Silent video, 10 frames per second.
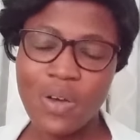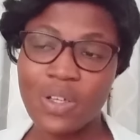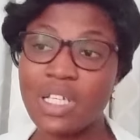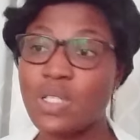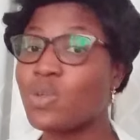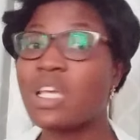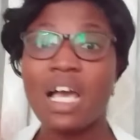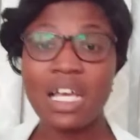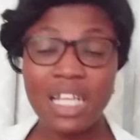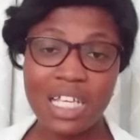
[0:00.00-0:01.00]
Okay, so there
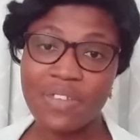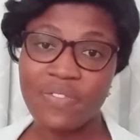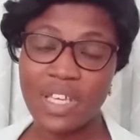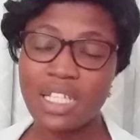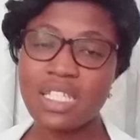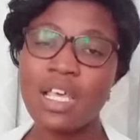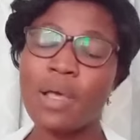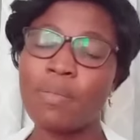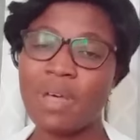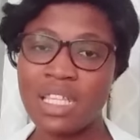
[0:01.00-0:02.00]
are other effects,
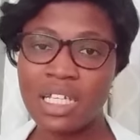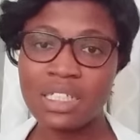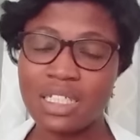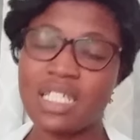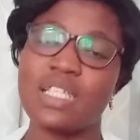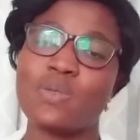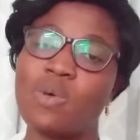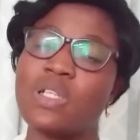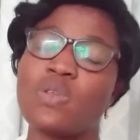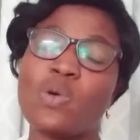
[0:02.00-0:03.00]
but then this is
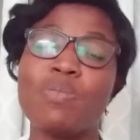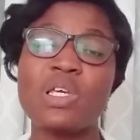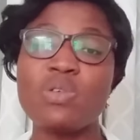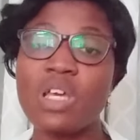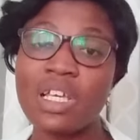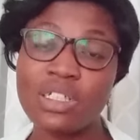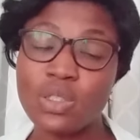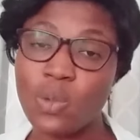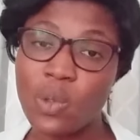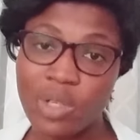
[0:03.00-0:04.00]
one. So it could make you age
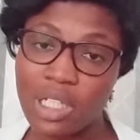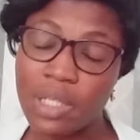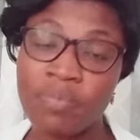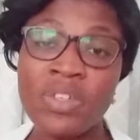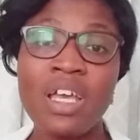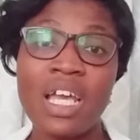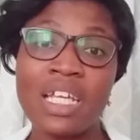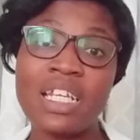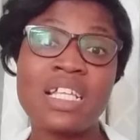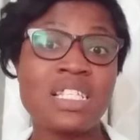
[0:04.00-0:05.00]
so quickly.
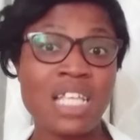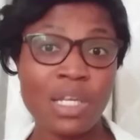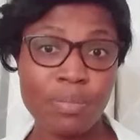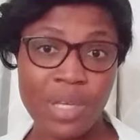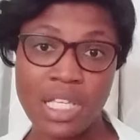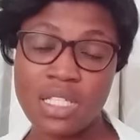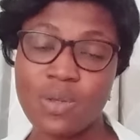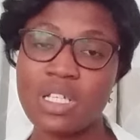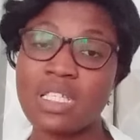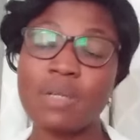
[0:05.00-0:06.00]
And then sunburns.
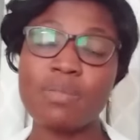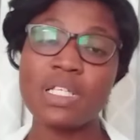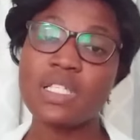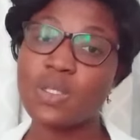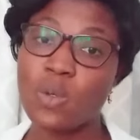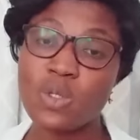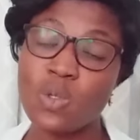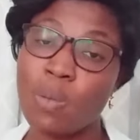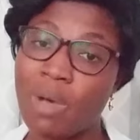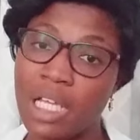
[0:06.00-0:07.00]
Okay, sunburns is
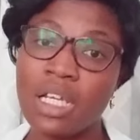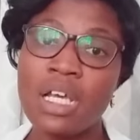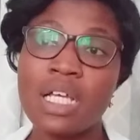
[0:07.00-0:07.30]
so bad.